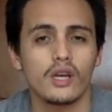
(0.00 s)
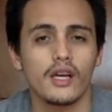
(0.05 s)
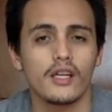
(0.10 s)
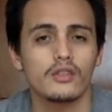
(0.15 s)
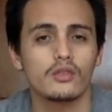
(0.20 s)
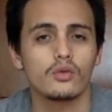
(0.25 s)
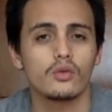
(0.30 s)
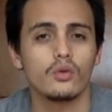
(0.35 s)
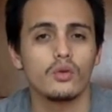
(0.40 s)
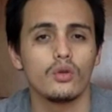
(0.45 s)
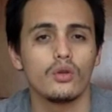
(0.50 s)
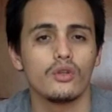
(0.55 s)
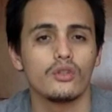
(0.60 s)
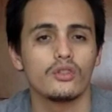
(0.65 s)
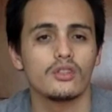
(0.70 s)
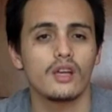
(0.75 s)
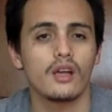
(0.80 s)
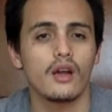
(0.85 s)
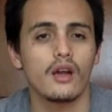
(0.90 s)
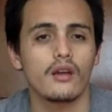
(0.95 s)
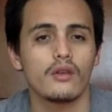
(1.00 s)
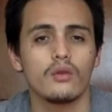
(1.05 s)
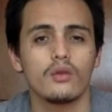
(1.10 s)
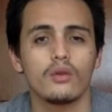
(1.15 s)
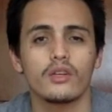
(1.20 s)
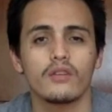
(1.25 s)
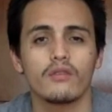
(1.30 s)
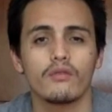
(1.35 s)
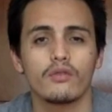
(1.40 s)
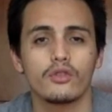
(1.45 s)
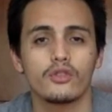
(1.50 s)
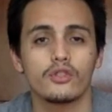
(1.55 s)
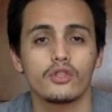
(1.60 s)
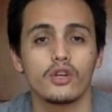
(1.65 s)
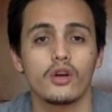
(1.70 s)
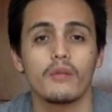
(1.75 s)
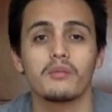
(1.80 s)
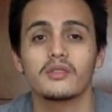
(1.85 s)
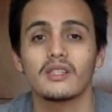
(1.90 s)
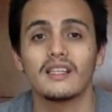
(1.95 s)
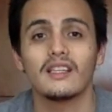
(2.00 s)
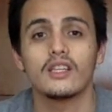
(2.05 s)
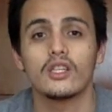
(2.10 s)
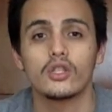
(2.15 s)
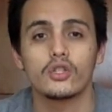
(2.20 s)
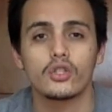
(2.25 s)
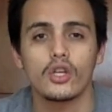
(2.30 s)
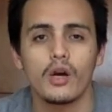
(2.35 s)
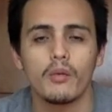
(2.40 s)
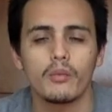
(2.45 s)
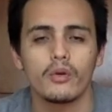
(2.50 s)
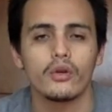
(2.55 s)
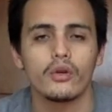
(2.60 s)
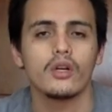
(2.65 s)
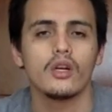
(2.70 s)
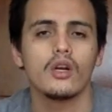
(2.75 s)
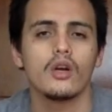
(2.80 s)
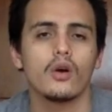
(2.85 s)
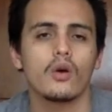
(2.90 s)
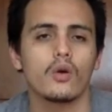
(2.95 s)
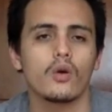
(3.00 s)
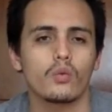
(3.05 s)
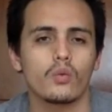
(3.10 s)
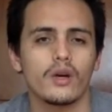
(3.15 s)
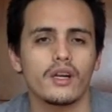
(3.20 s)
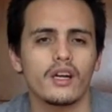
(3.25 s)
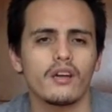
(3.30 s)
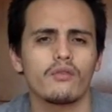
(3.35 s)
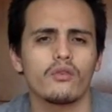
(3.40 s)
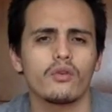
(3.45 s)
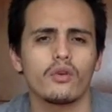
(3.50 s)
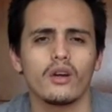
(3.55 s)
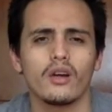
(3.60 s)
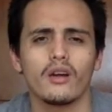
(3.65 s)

high schoolers that are looking for jobs in the summer or whatever.